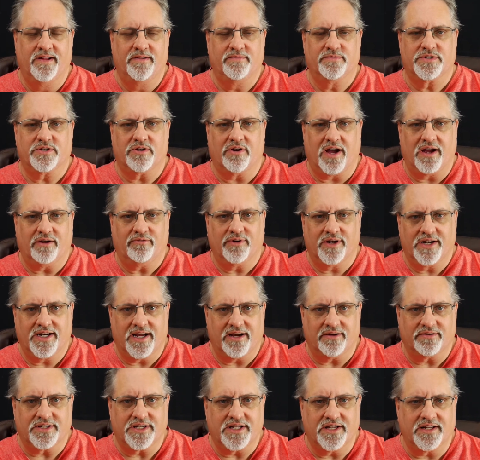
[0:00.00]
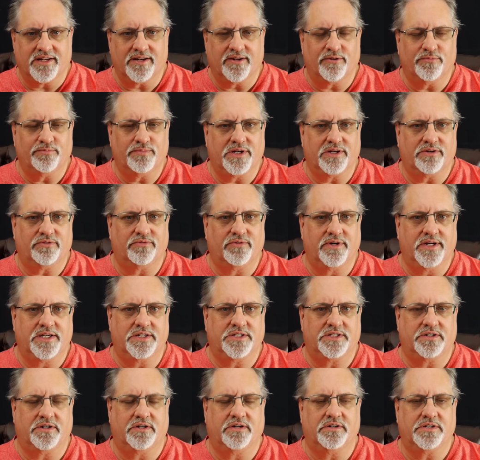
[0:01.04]
So I went out, did a little bit of
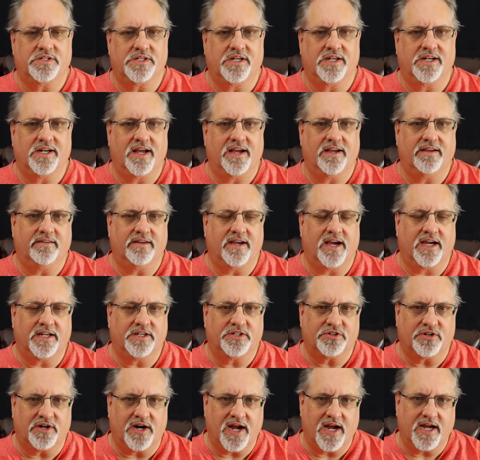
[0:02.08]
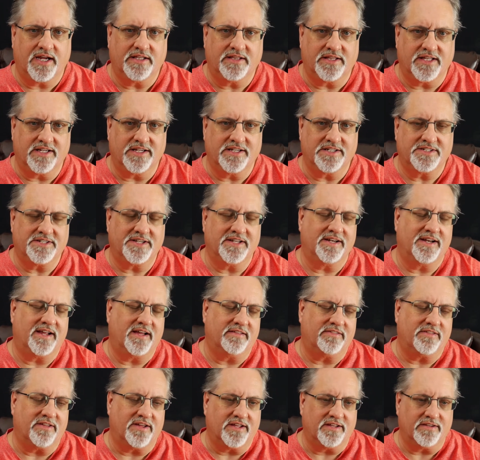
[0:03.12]
research, and I, I tried this, and I
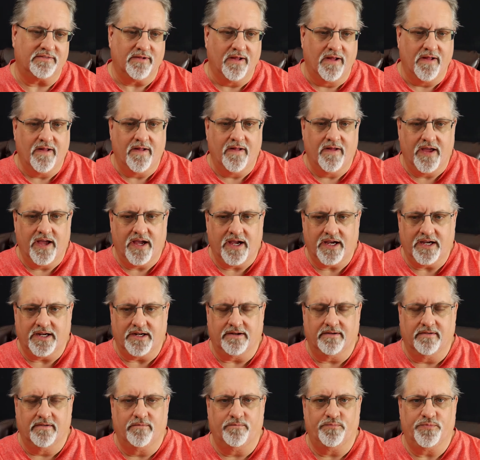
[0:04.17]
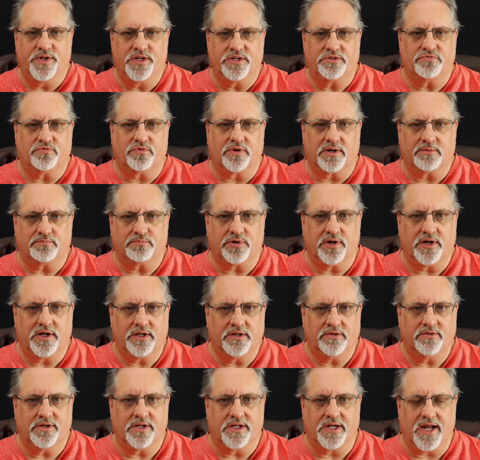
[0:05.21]
thought, hey, this worked pretty
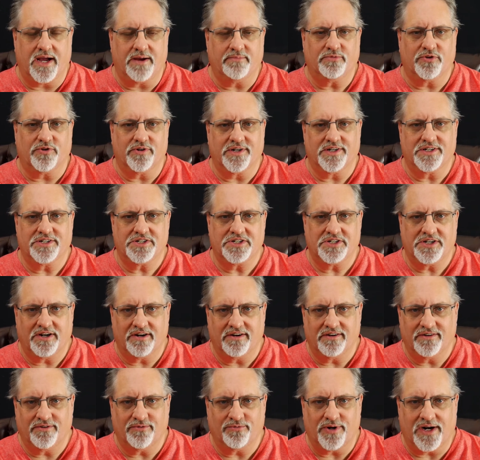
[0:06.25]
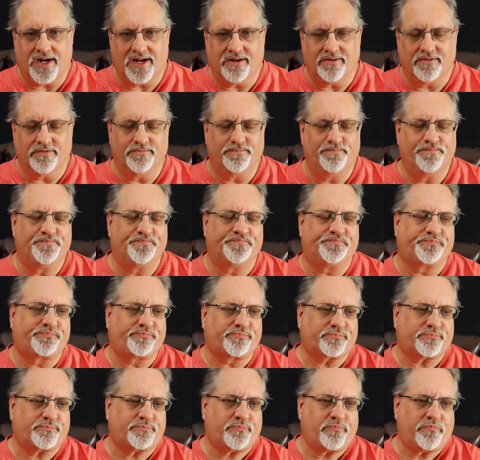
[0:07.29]
good. I'm going to share it around.
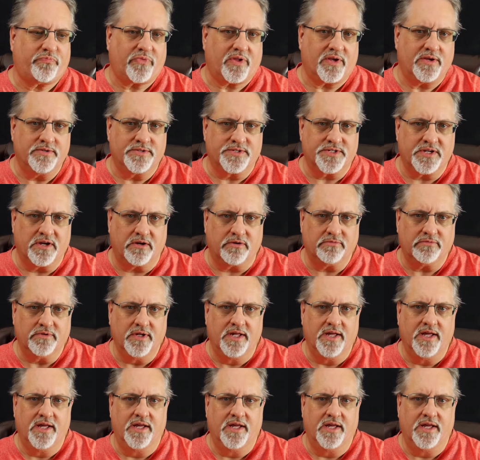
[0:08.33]
So,